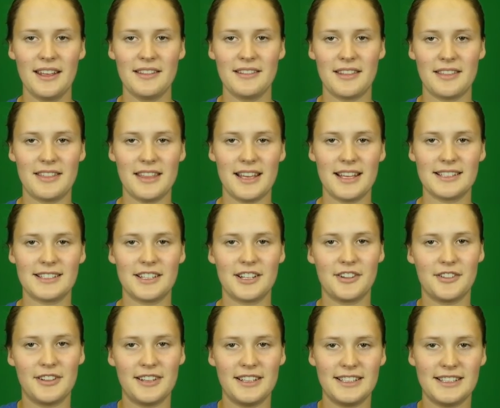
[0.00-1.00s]
the things that
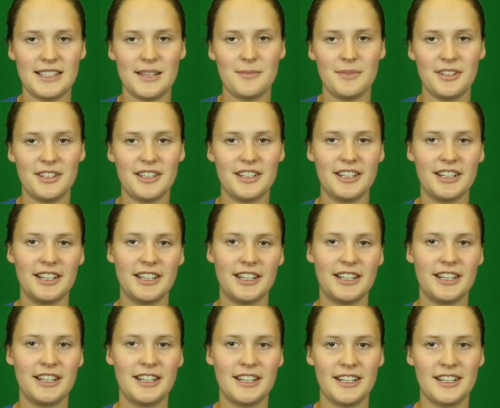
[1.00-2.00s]
are really
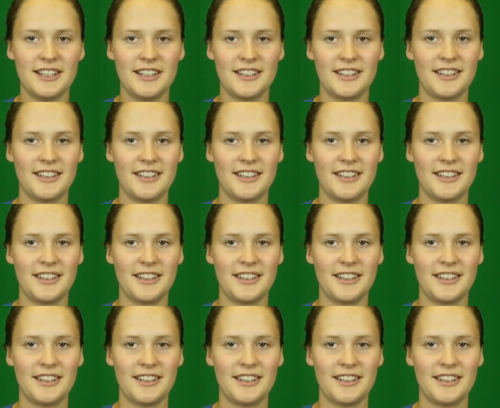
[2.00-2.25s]
similar,